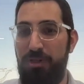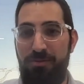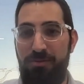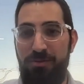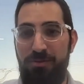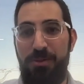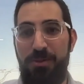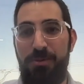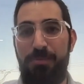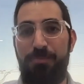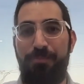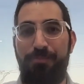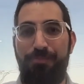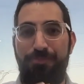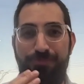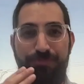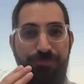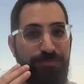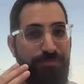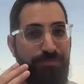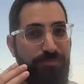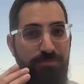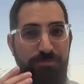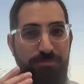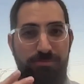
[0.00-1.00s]
in it,
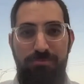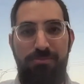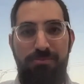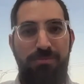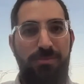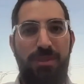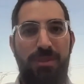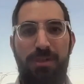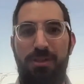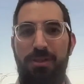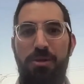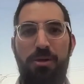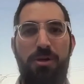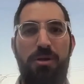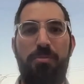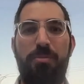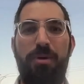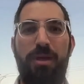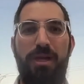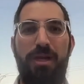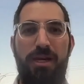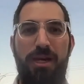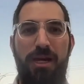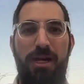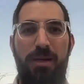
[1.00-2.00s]
you can
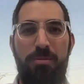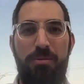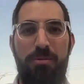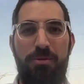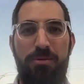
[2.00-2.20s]
make it happen.